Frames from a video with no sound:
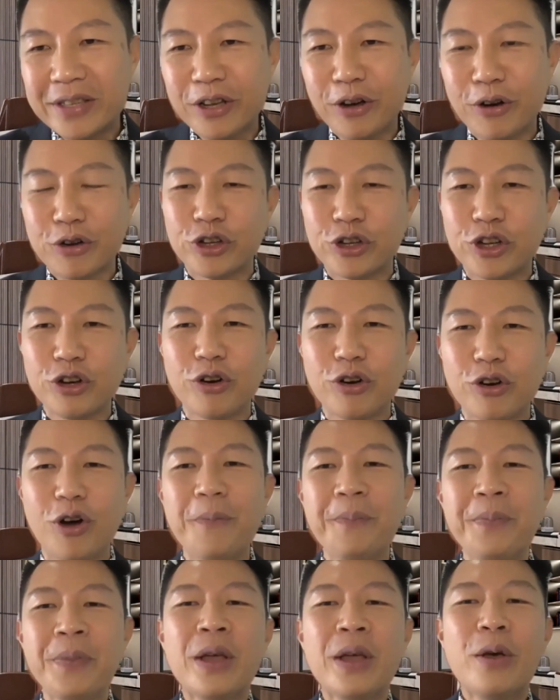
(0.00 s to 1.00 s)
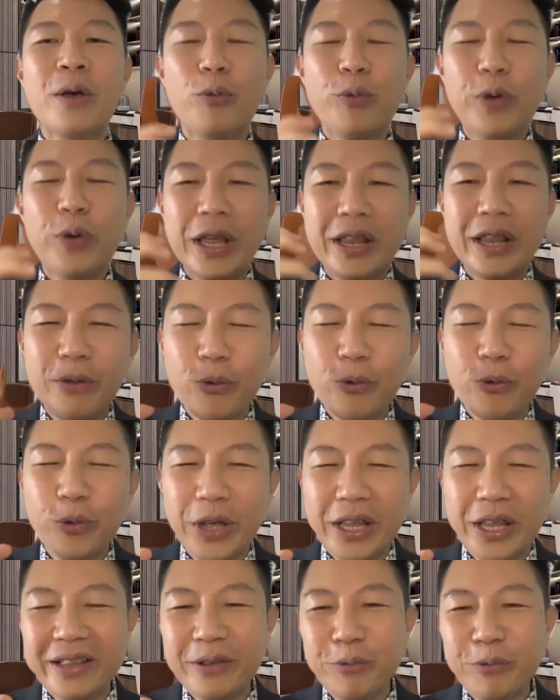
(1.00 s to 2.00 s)
Ohshiro,
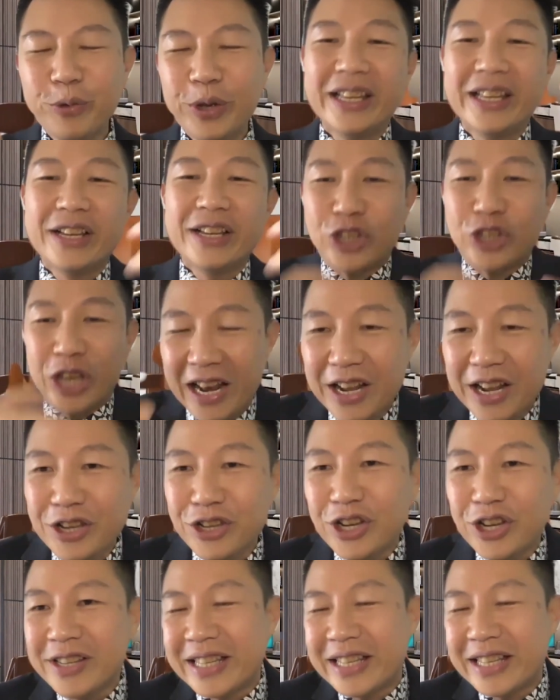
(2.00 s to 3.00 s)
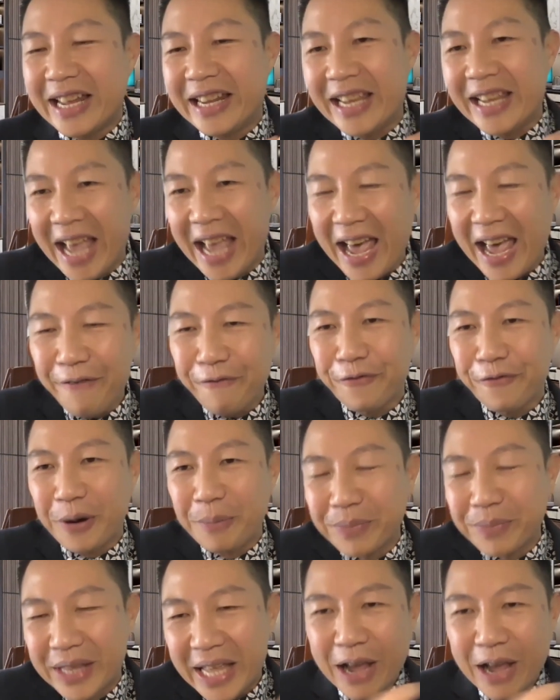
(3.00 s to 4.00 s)
with the challenges that he had
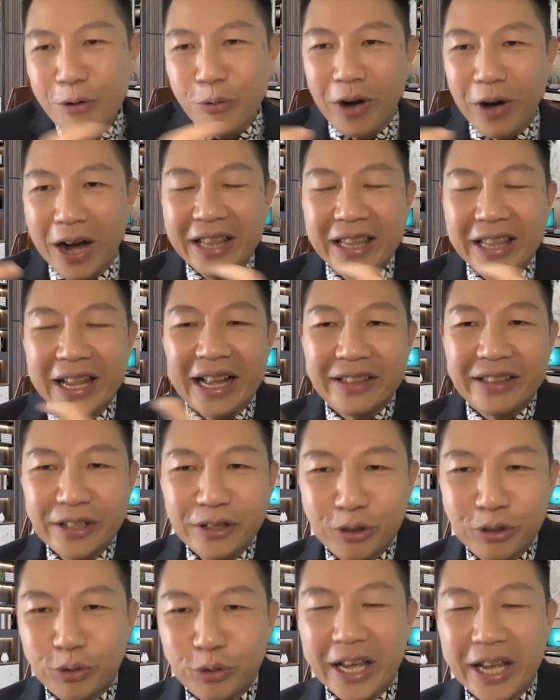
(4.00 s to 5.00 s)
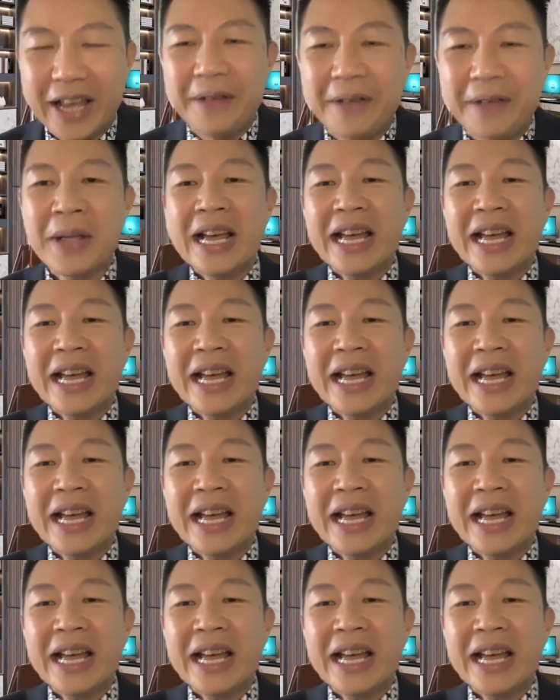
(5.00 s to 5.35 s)
from day one until today,